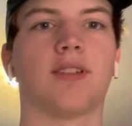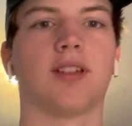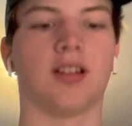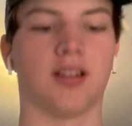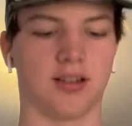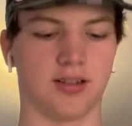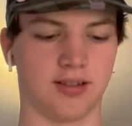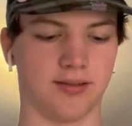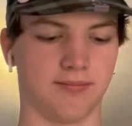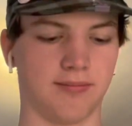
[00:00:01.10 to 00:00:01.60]

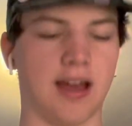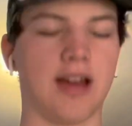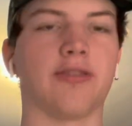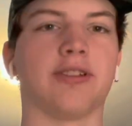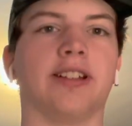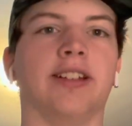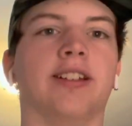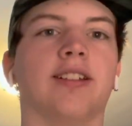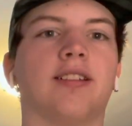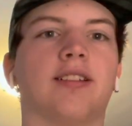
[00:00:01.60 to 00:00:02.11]

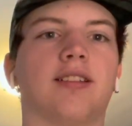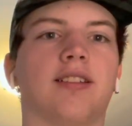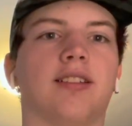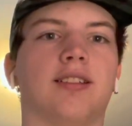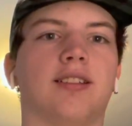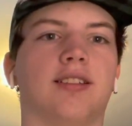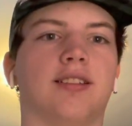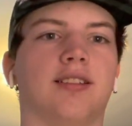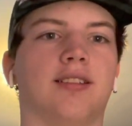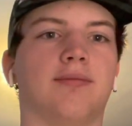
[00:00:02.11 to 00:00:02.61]
Howdy.
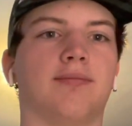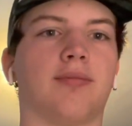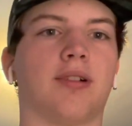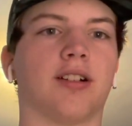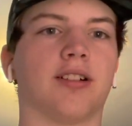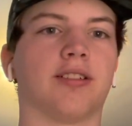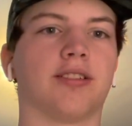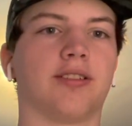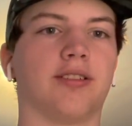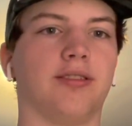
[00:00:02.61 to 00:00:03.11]
This is
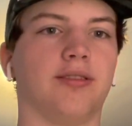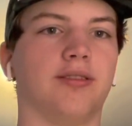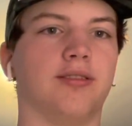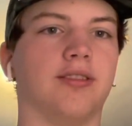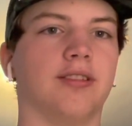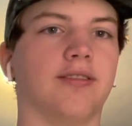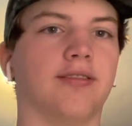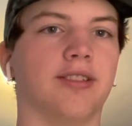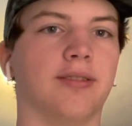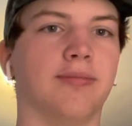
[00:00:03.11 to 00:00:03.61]
part
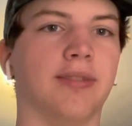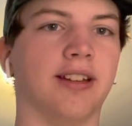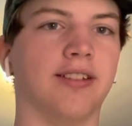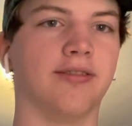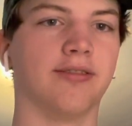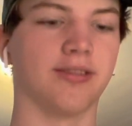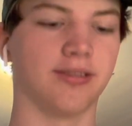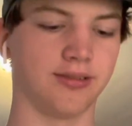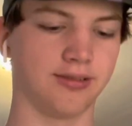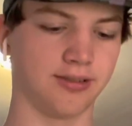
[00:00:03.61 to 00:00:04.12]
2 of the Ben
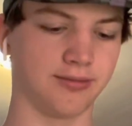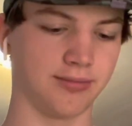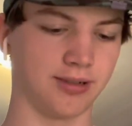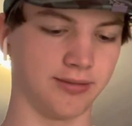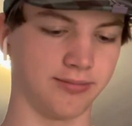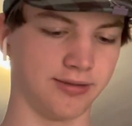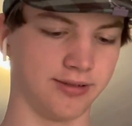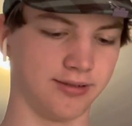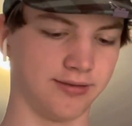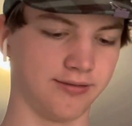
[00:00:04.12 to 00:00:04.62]
Folds
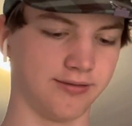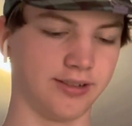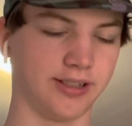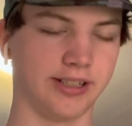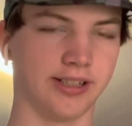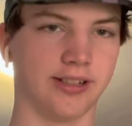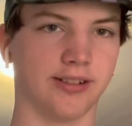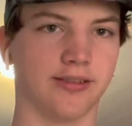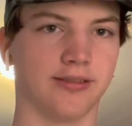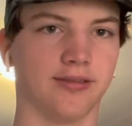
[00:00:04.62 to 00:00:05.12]
puppet
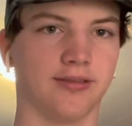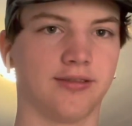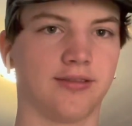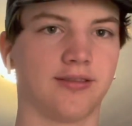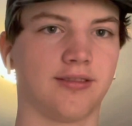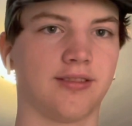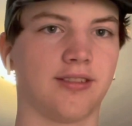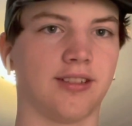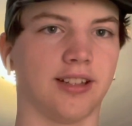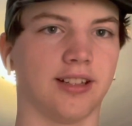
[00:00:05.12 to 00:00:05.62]
video
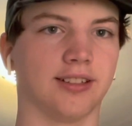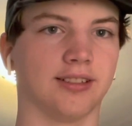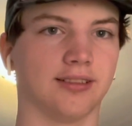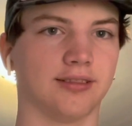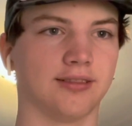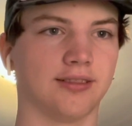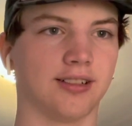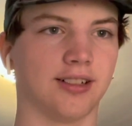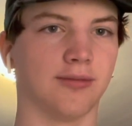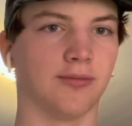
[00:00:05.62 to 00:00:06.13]
thing
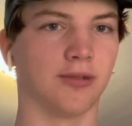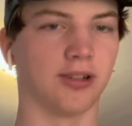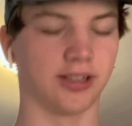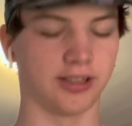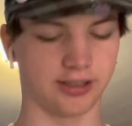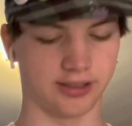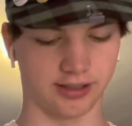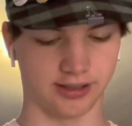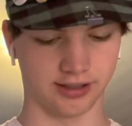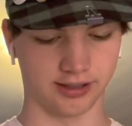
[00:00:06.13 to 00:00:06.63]
that I'm
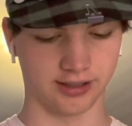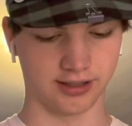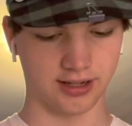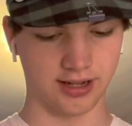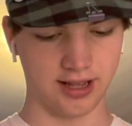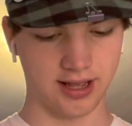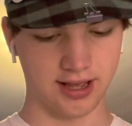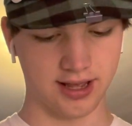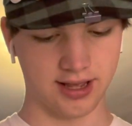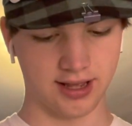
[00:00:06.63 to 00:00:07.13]
working on.
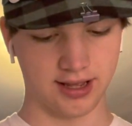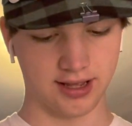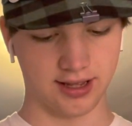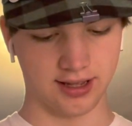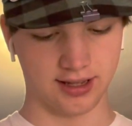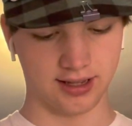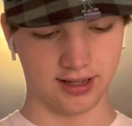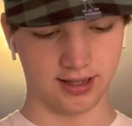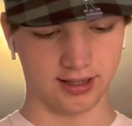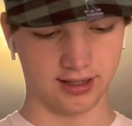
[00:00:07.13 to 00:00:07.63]

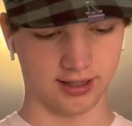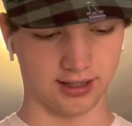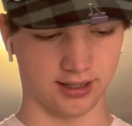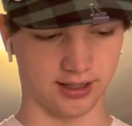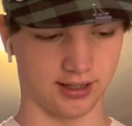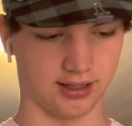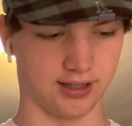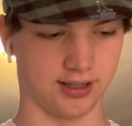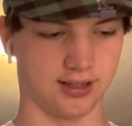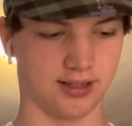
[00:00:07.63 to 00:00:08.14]

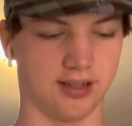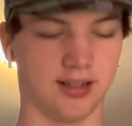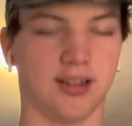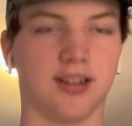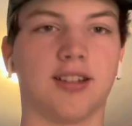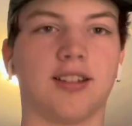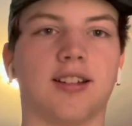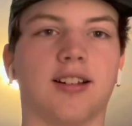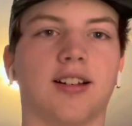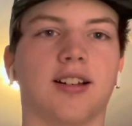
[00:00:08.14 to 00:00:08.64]

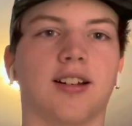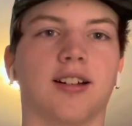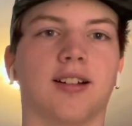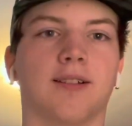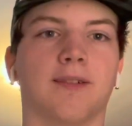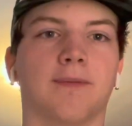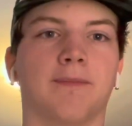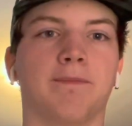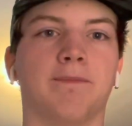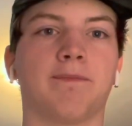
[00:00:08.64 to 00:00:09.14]
And
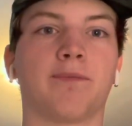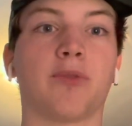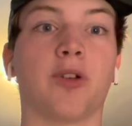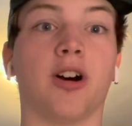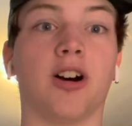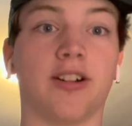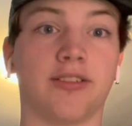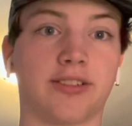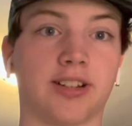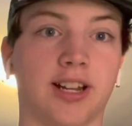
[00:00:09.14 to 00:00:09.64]

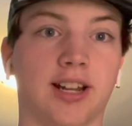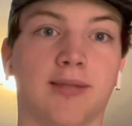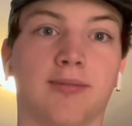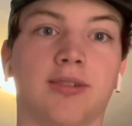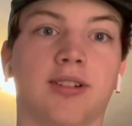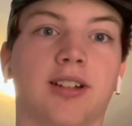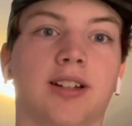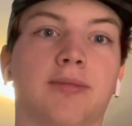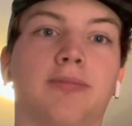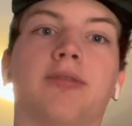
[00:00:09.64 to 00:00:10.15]
off
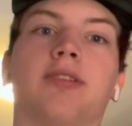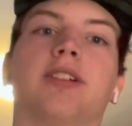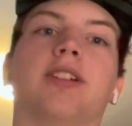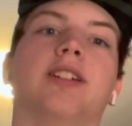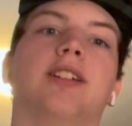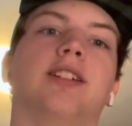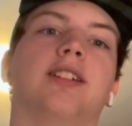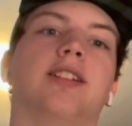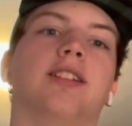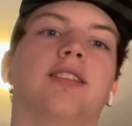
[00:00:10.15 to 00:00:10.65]
camera, I put
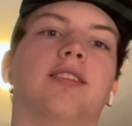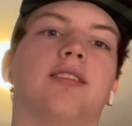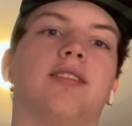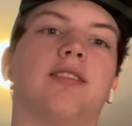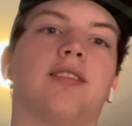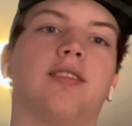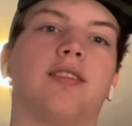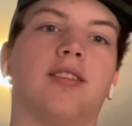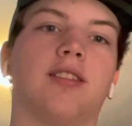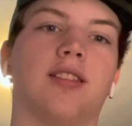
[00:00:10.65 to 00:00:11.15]
in
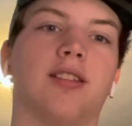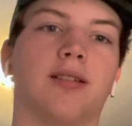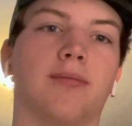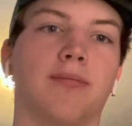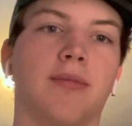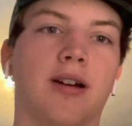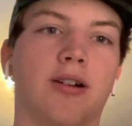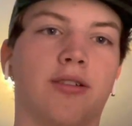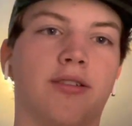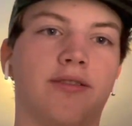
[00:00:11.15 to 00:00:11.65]
the
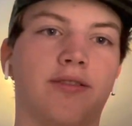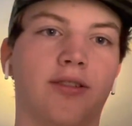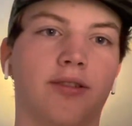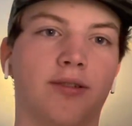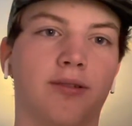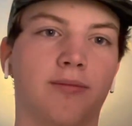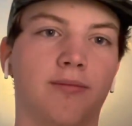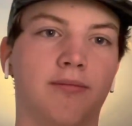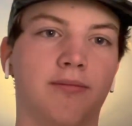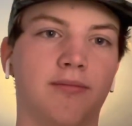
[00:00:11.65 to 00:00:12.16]
mouth
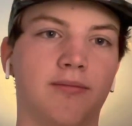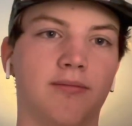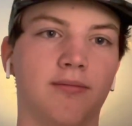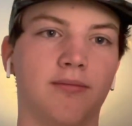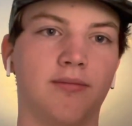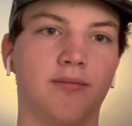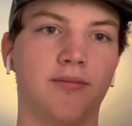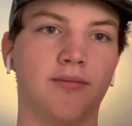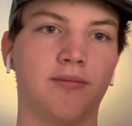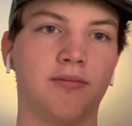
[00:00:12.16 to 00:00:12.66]
foam
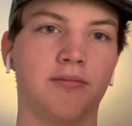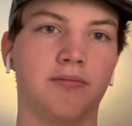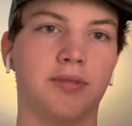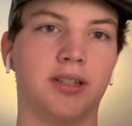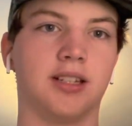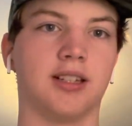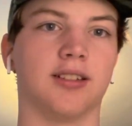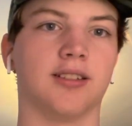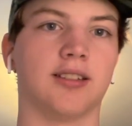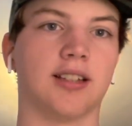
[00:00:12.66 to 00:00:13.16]

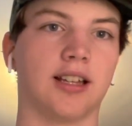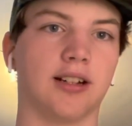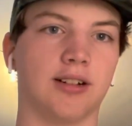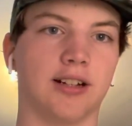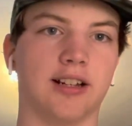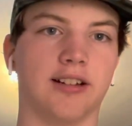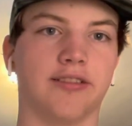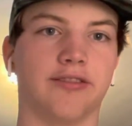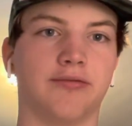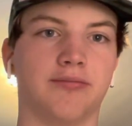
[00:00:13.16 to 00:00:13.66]
because I don't
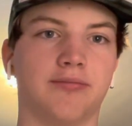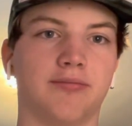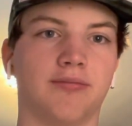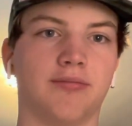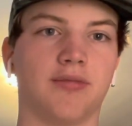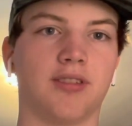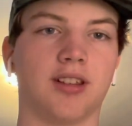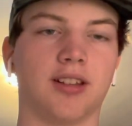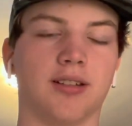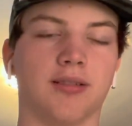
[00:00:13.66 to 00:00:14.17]
have
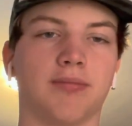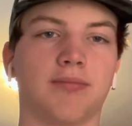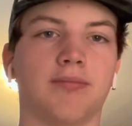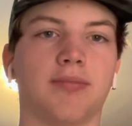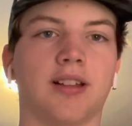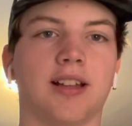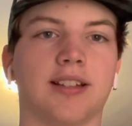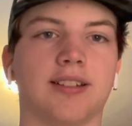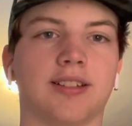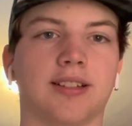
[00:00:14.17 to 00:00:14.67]
the
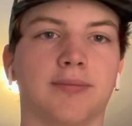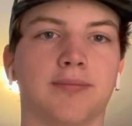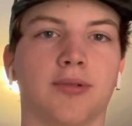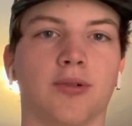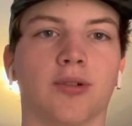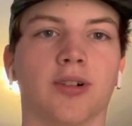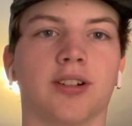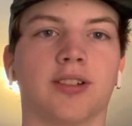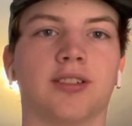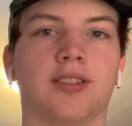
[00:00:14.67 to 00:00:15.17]
plastic
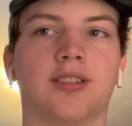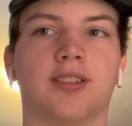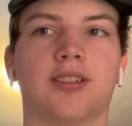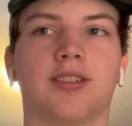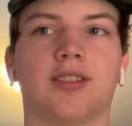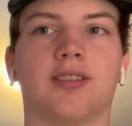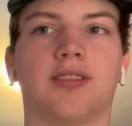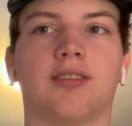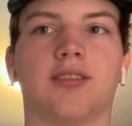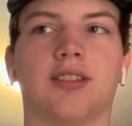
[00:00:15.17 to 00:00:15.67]
boards
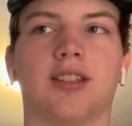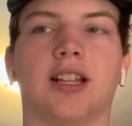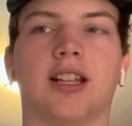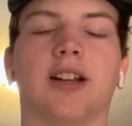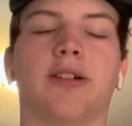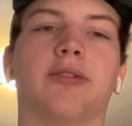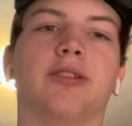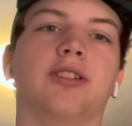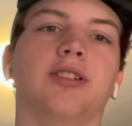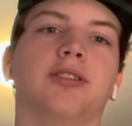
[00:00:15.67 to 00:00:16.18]
that I
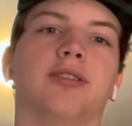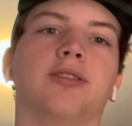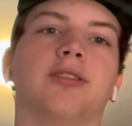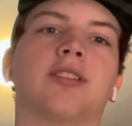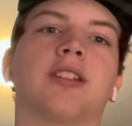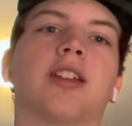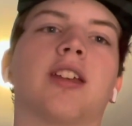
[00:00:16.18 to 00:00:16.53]
would use.